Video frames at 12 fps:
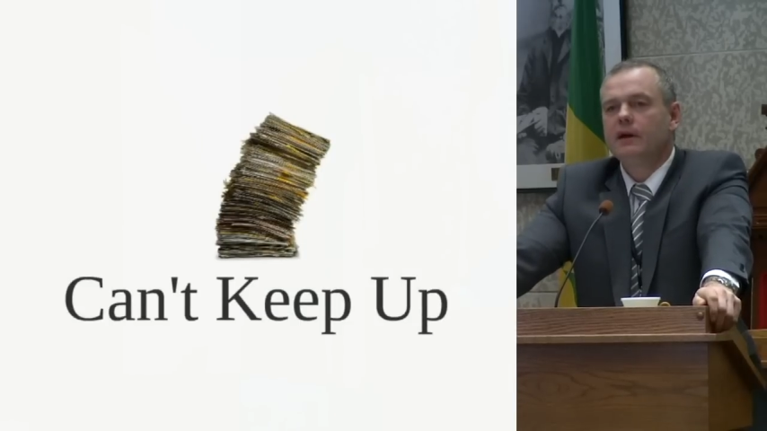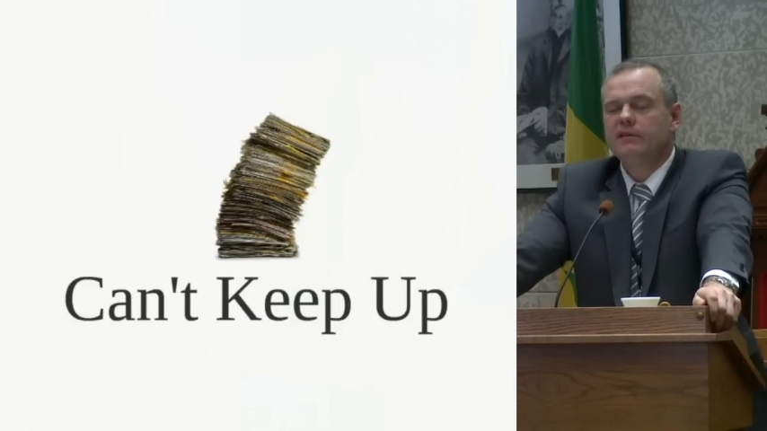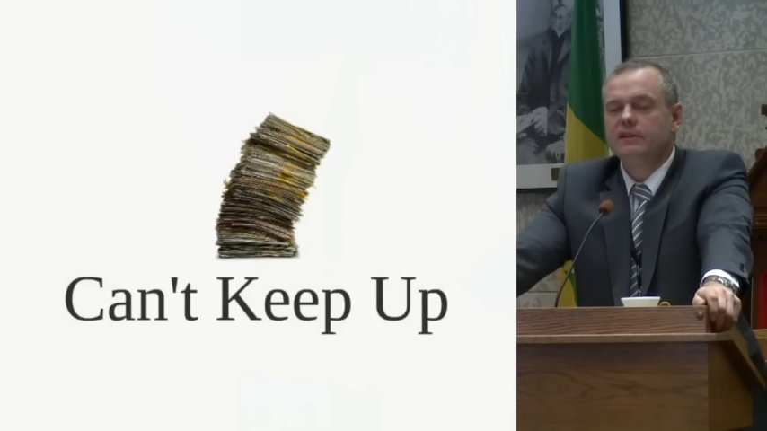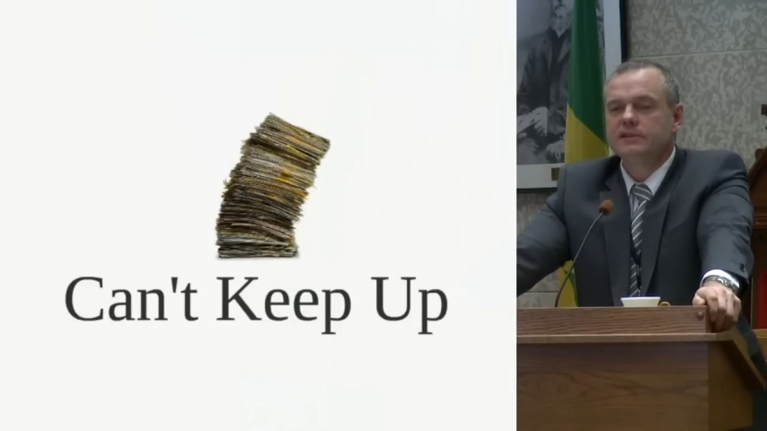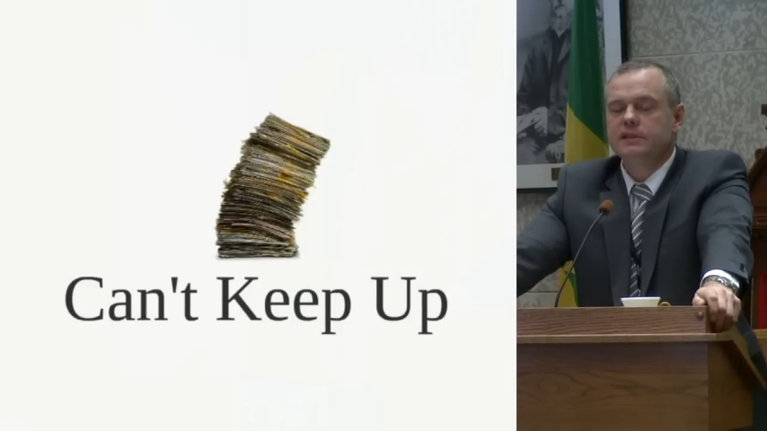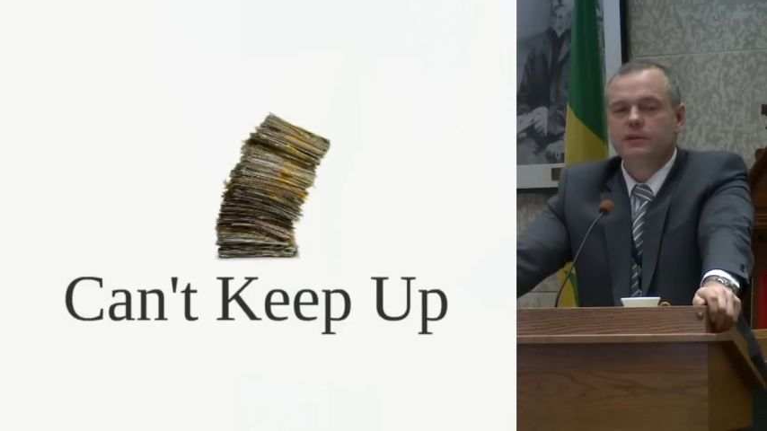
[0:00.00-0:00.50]

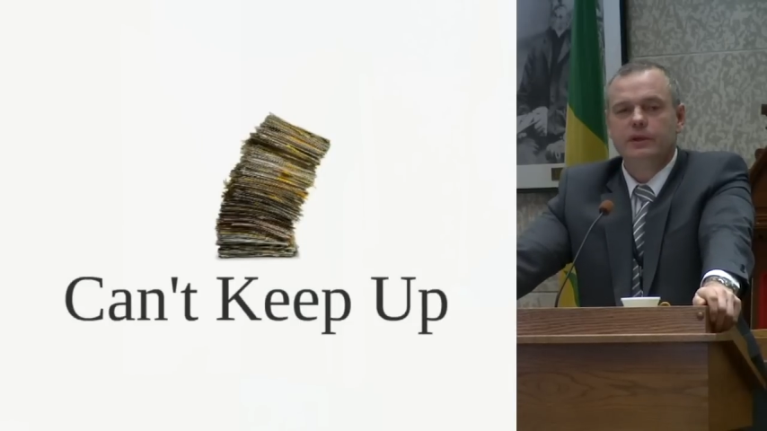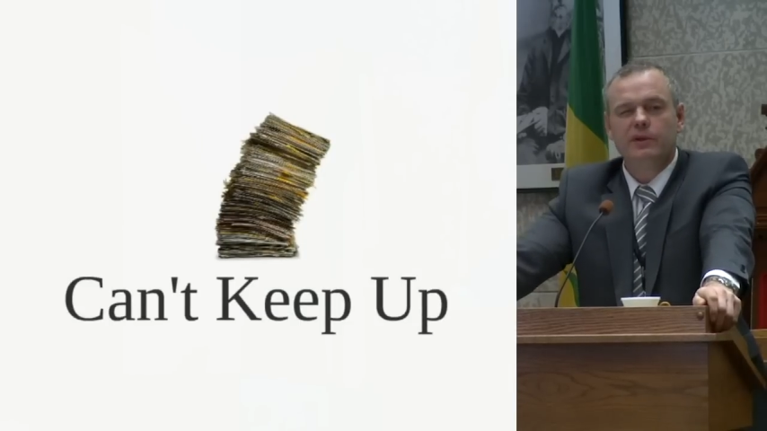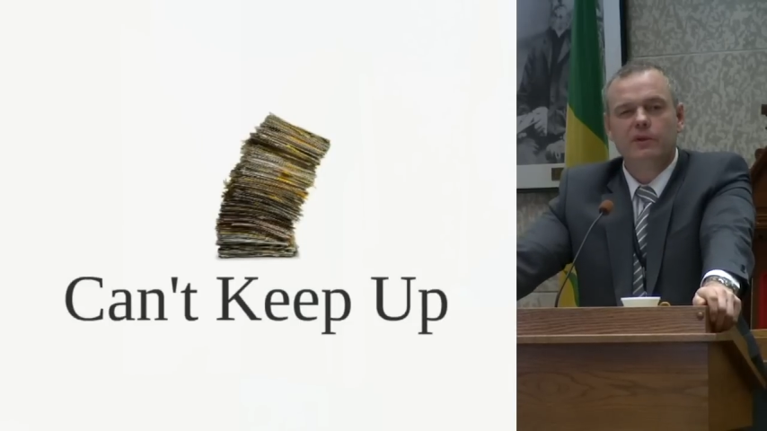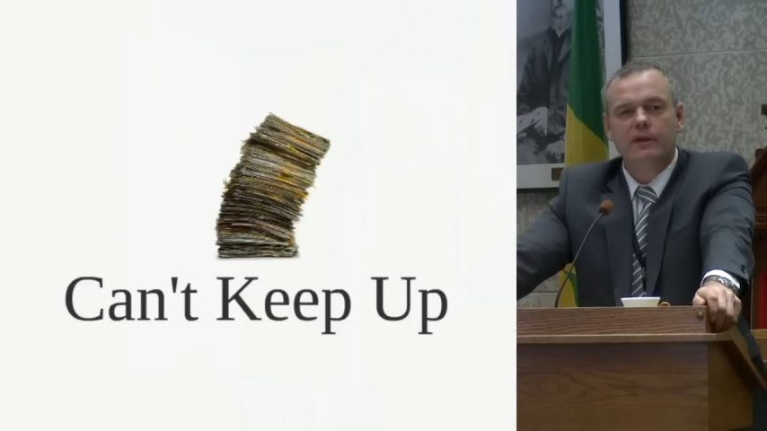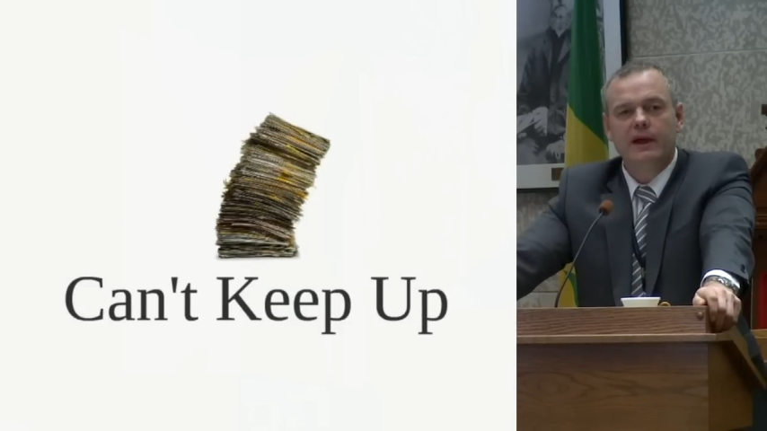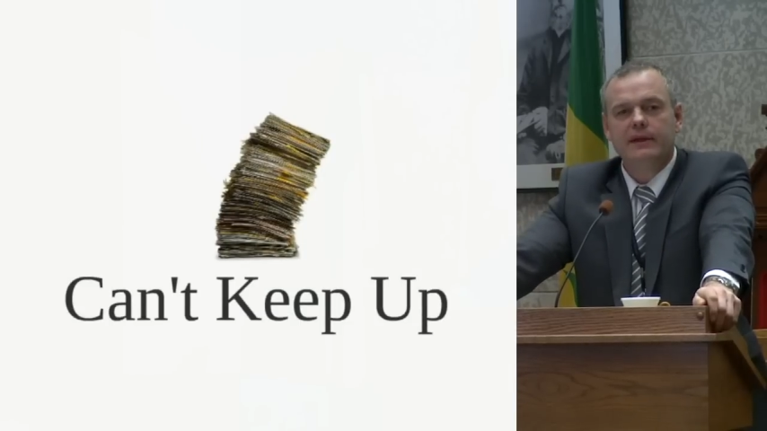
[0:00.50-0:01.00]
Obviously,
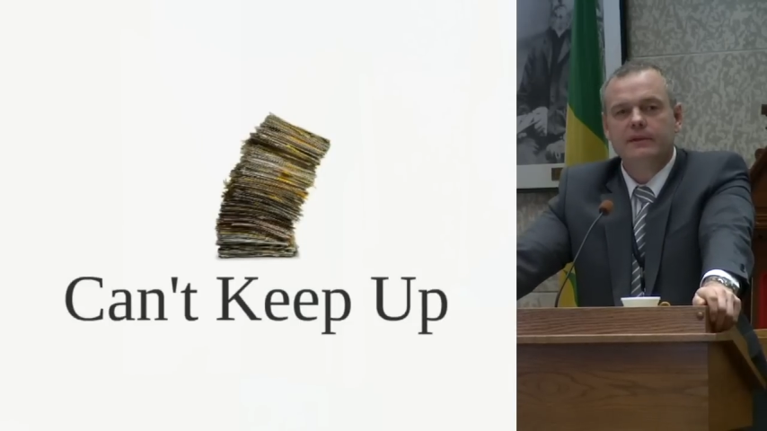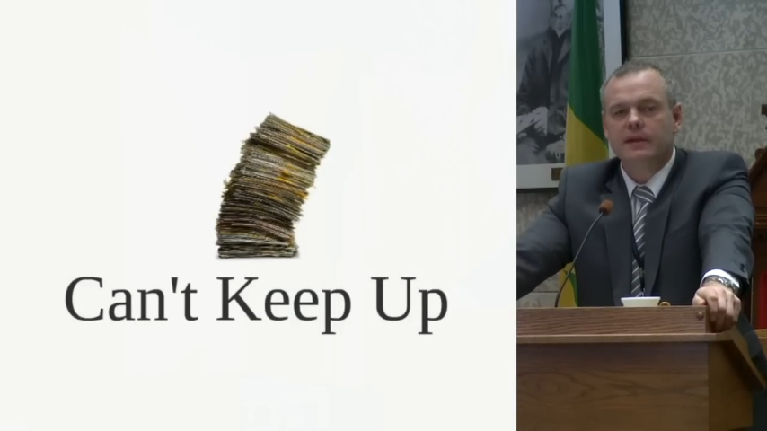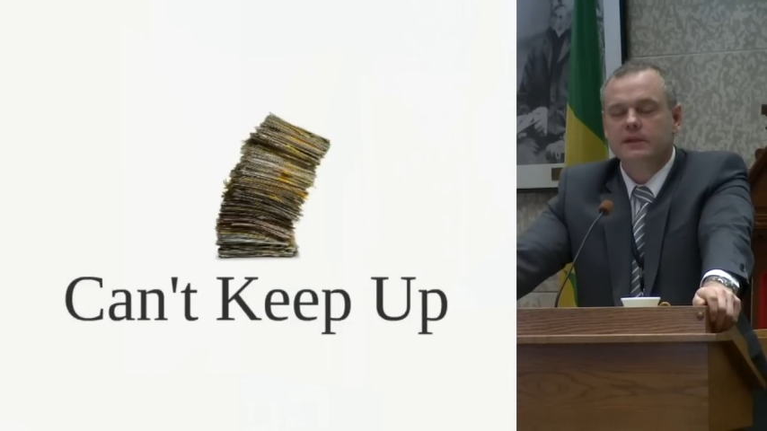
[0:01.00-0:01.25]
we know that.